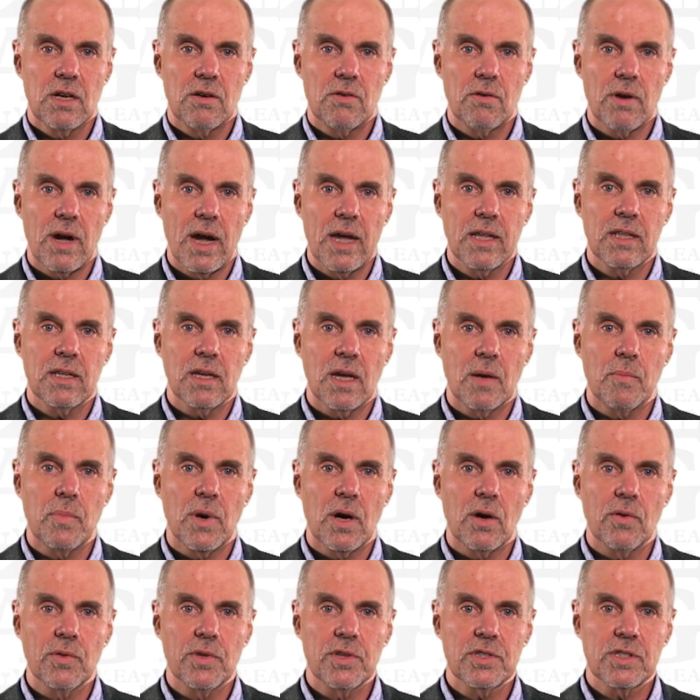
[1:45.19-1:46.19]
right
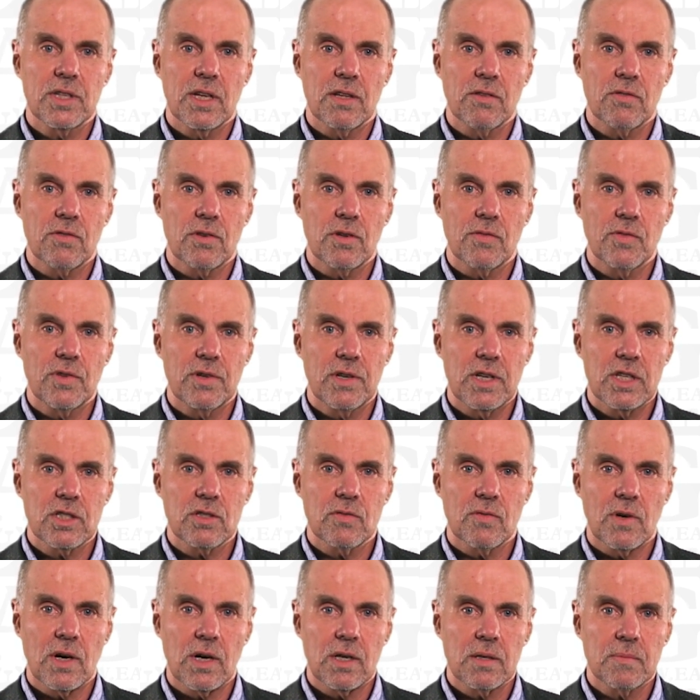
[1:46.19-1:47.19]
above the center of the
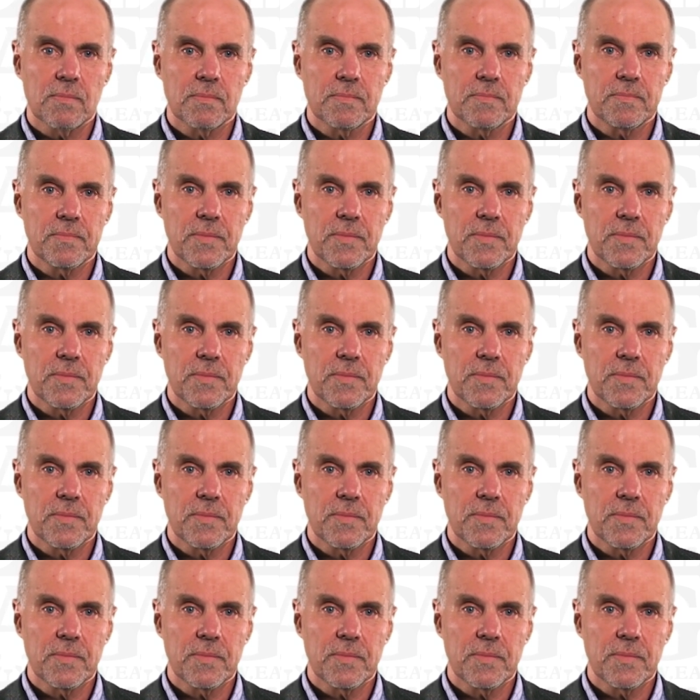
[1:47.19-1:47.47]
reservoir.